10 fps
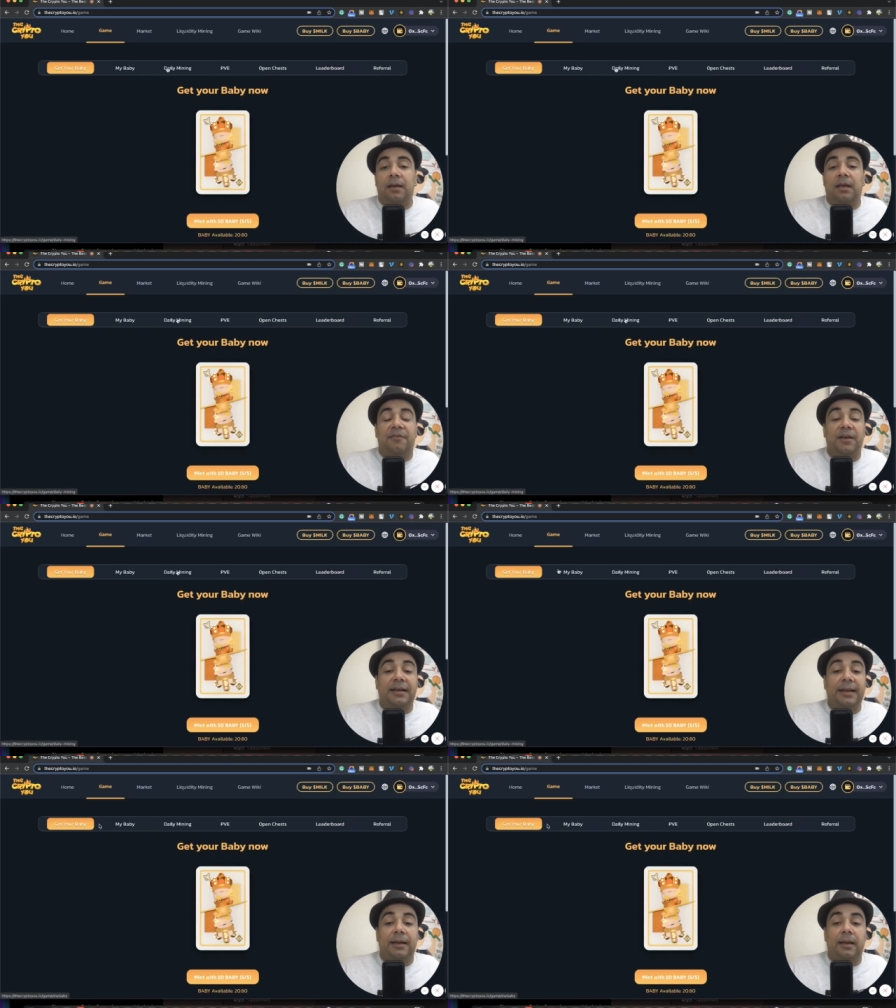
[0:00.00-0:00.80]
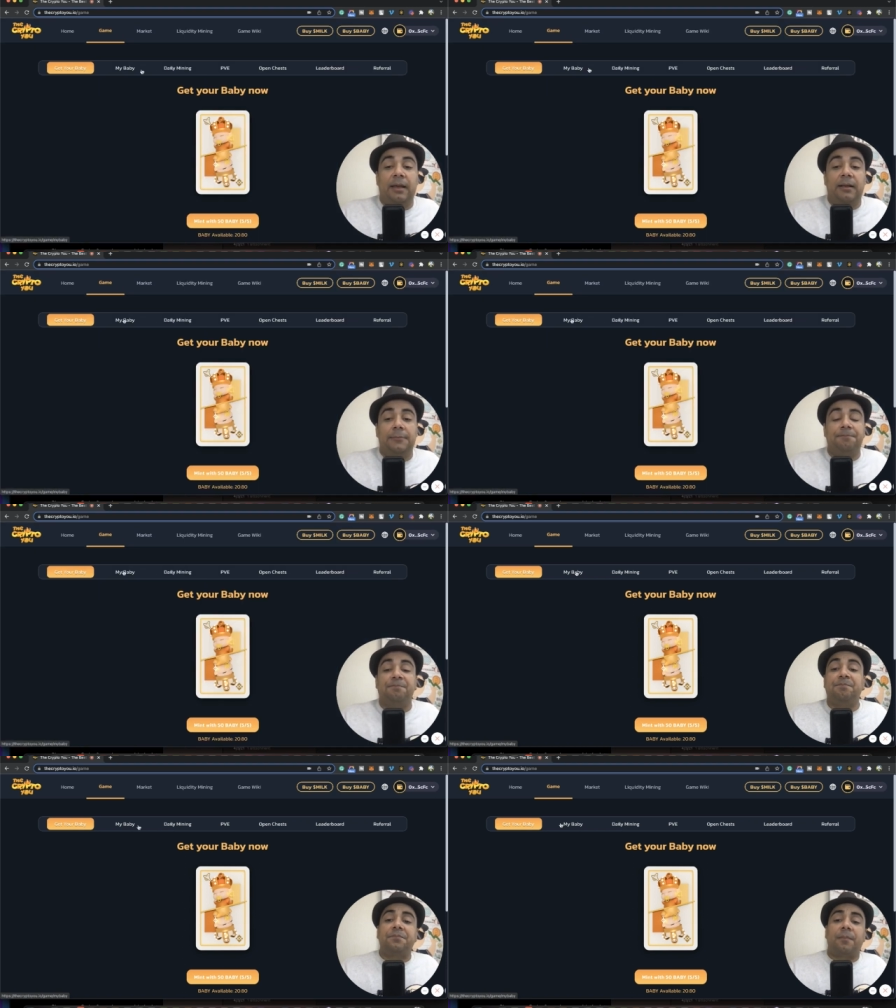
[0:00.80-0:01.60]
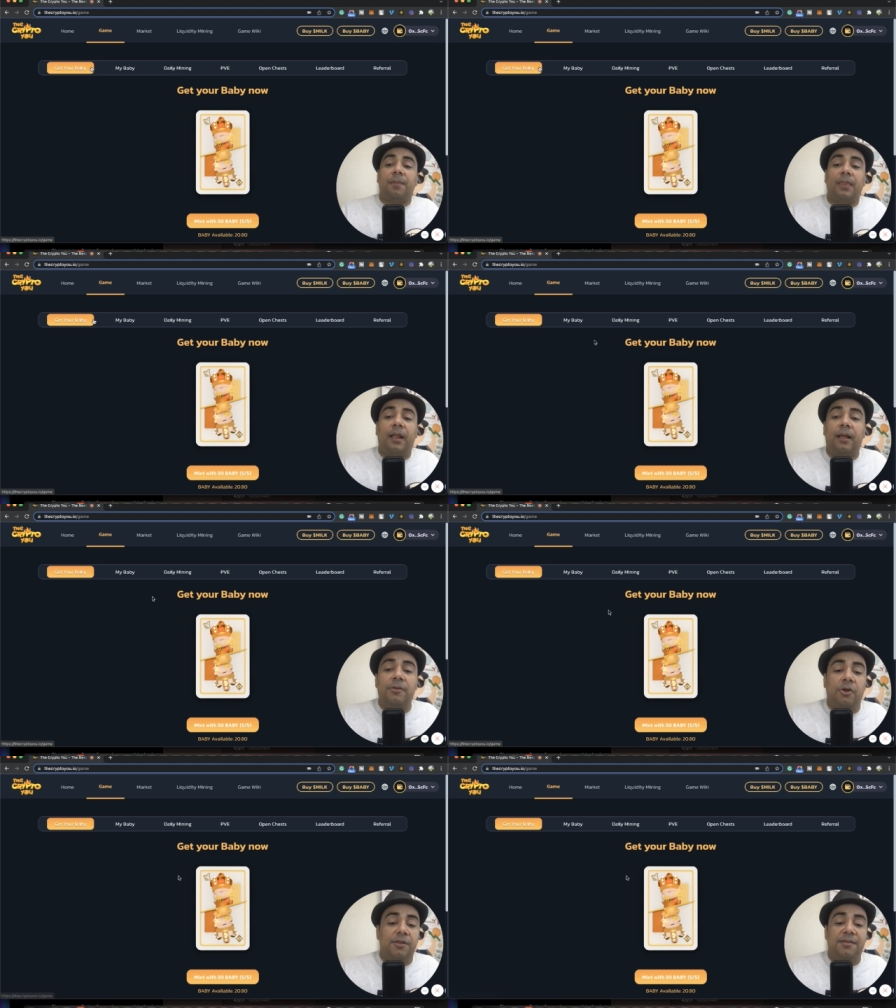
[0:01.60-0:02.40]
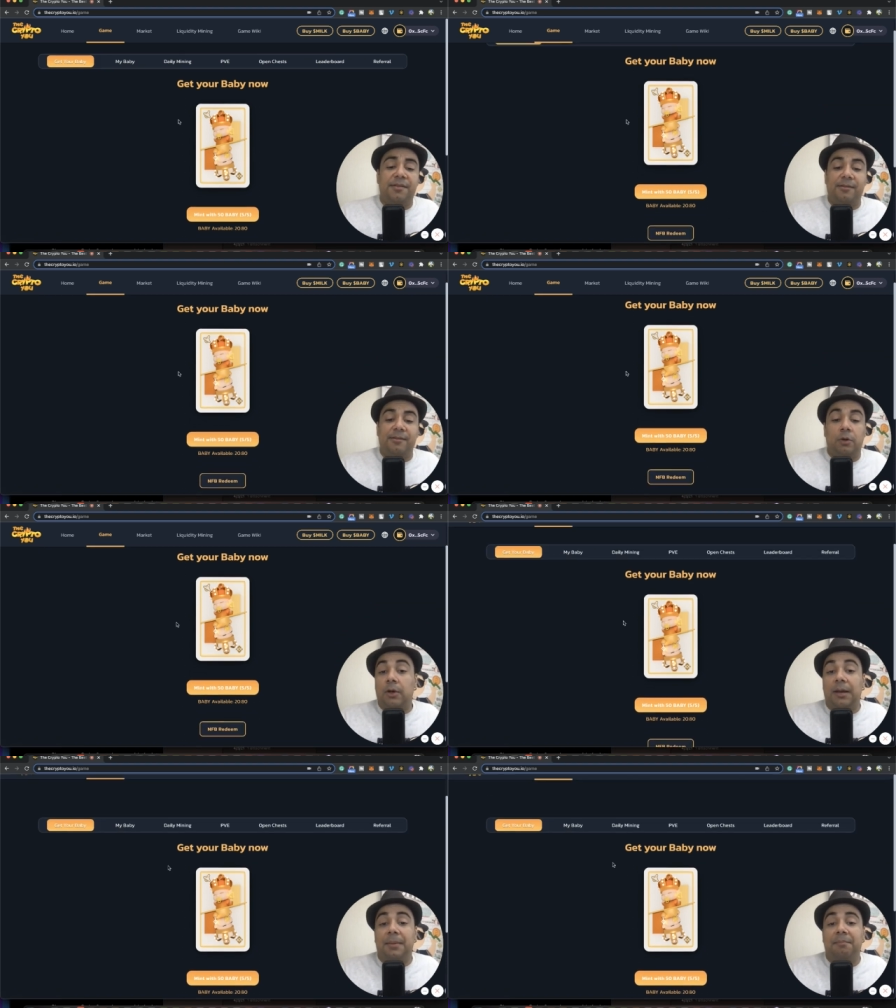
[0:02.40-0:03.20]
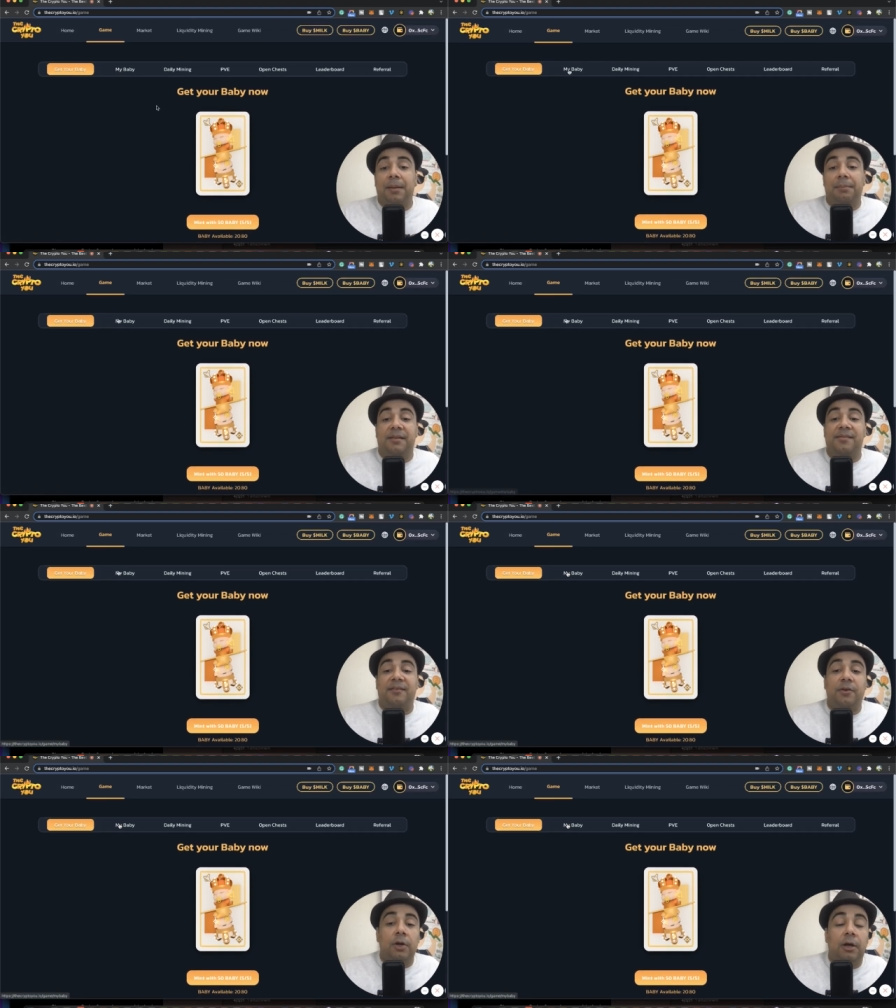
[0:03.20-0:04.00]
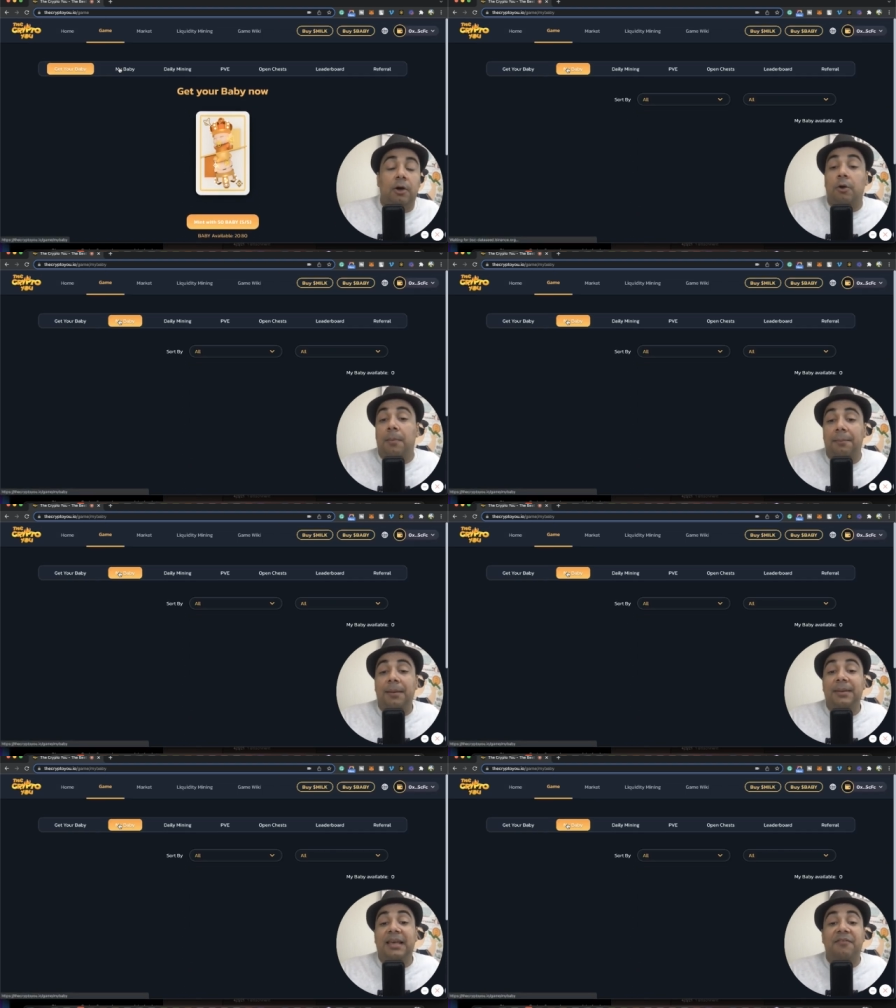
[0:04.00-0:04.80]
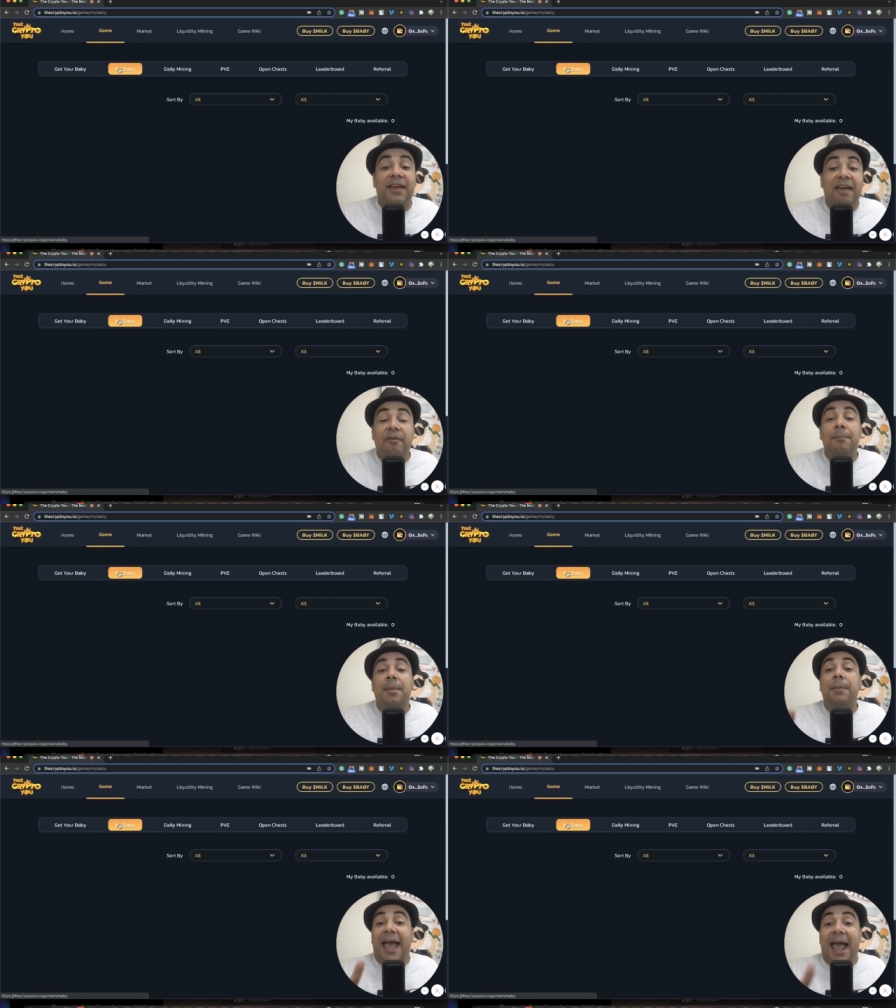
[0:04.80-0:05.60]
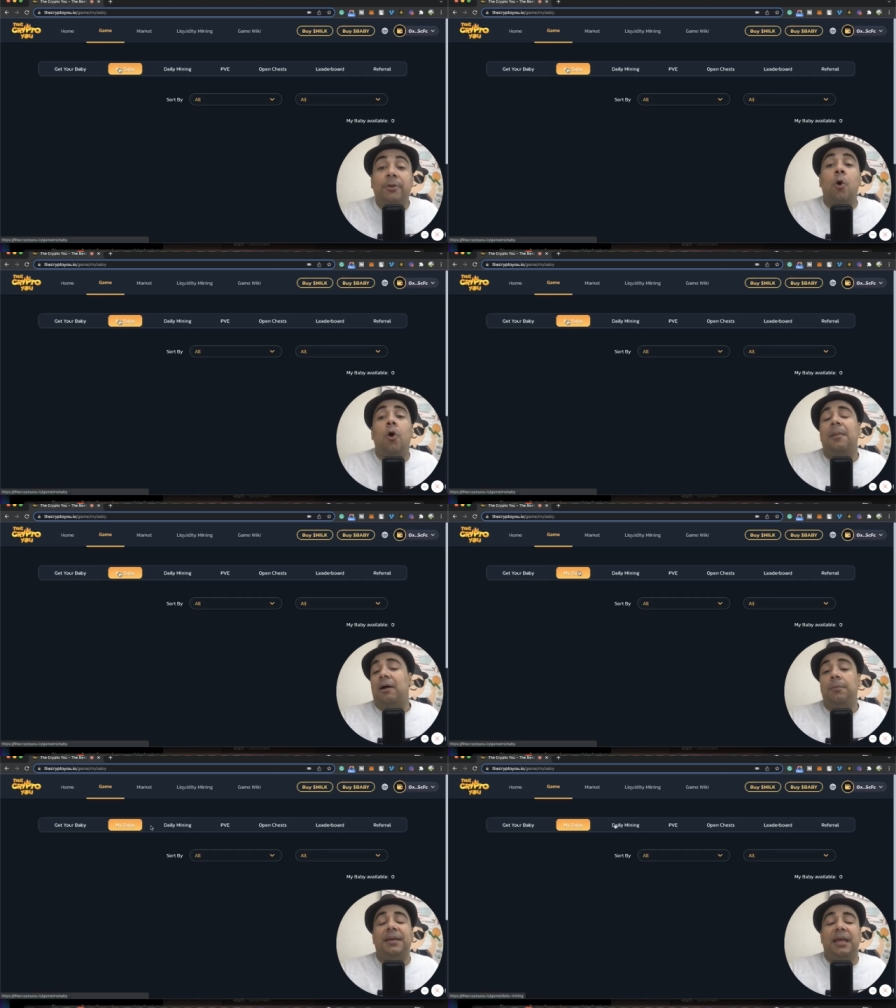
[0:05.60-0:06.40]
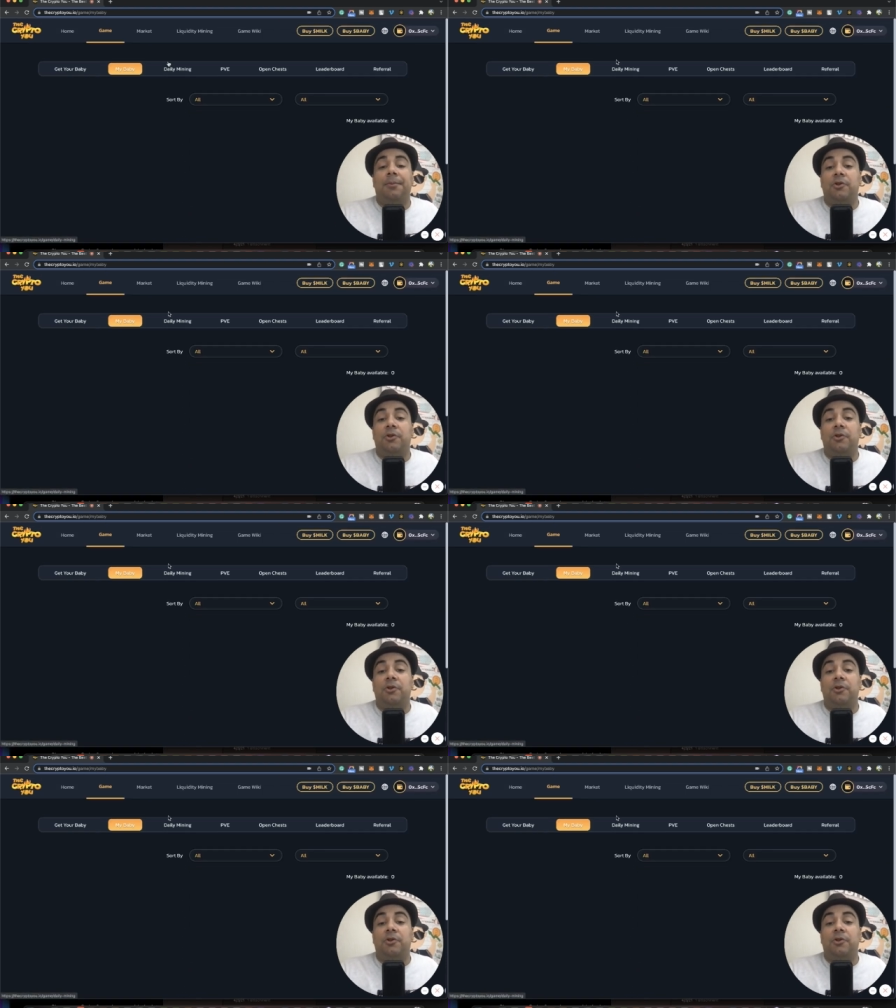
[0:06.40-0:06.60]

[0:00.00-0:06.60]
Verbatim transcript: If I click, so this is where you can mint babies. If you click on my baby, if I have a baby at home, I will be able